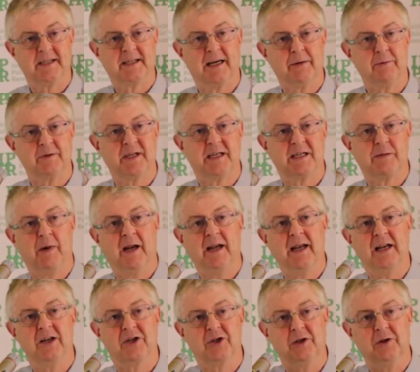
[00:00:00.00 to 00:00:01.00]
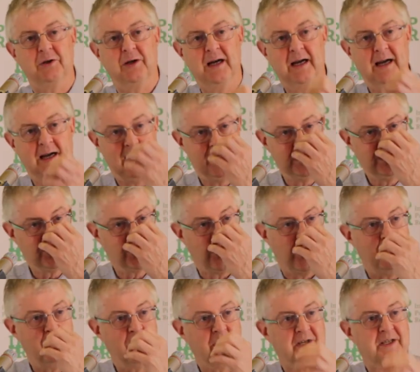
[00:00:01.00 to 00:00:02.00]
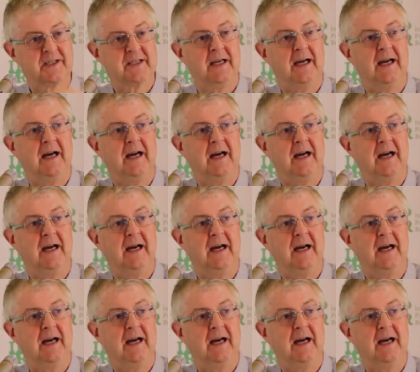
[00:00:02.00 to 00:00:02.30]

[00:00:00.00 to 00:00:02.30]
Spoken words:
I was explaining to Tom that